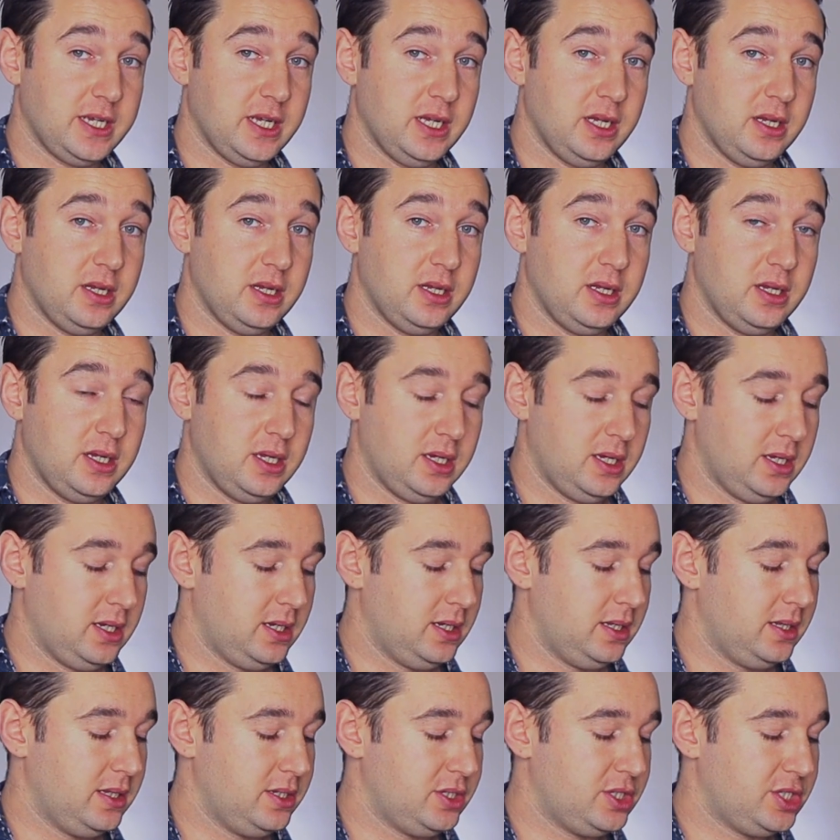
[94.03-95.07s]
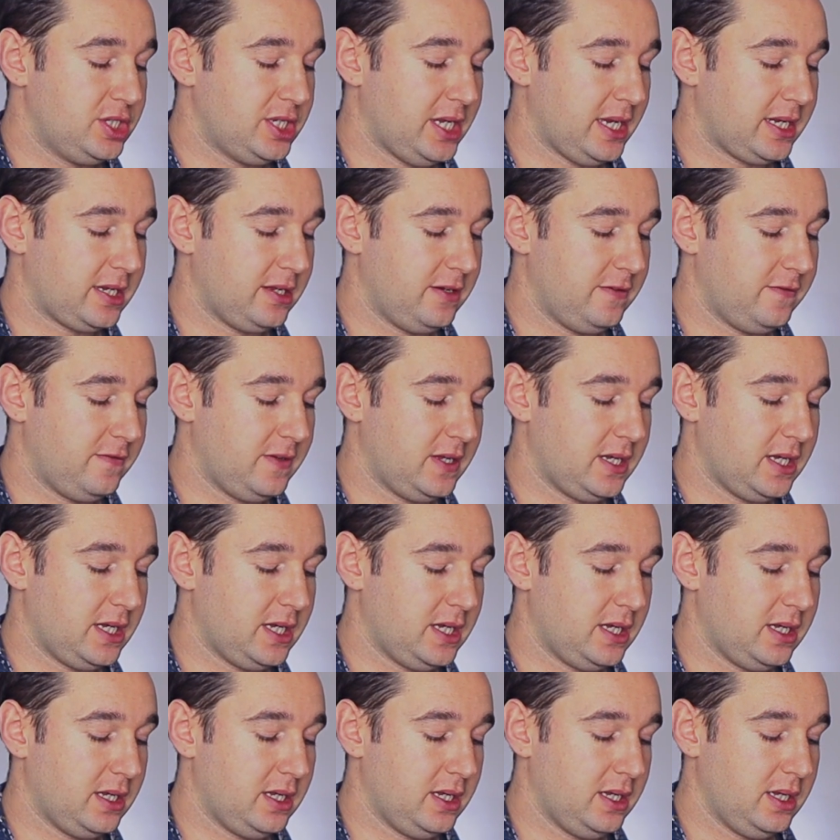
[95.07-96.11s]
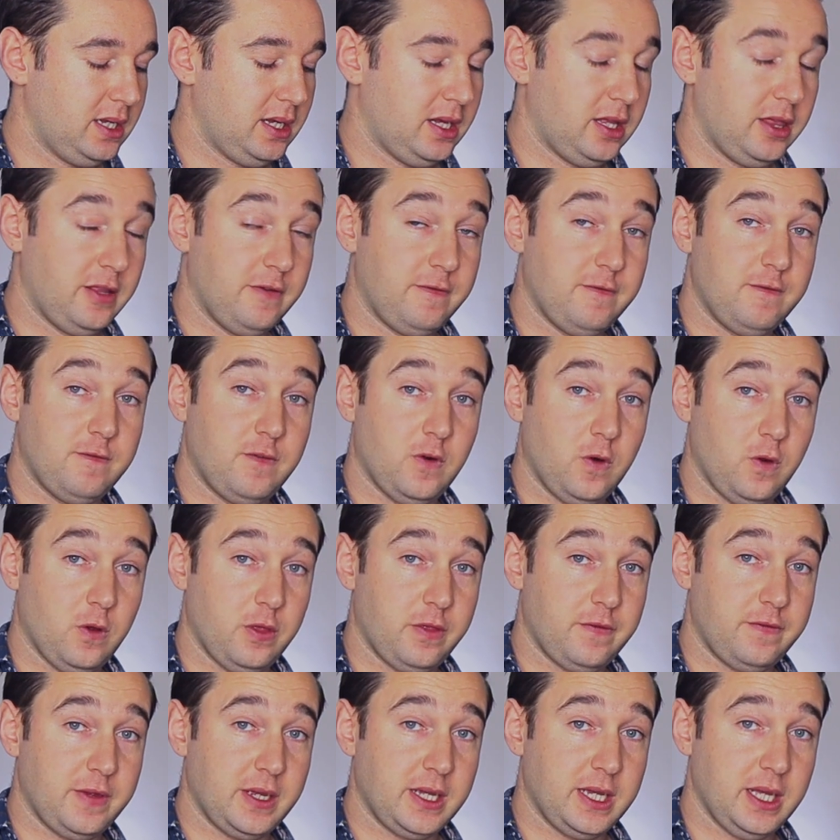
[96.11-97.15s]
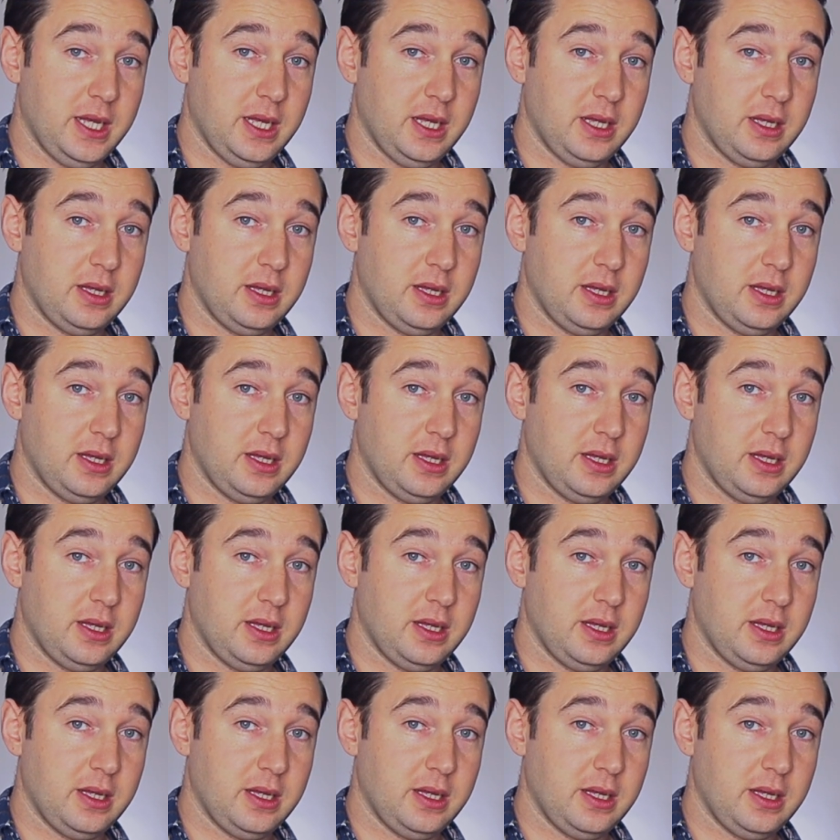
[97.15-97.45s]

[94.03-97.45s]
the 2nd finger and the 4th finger,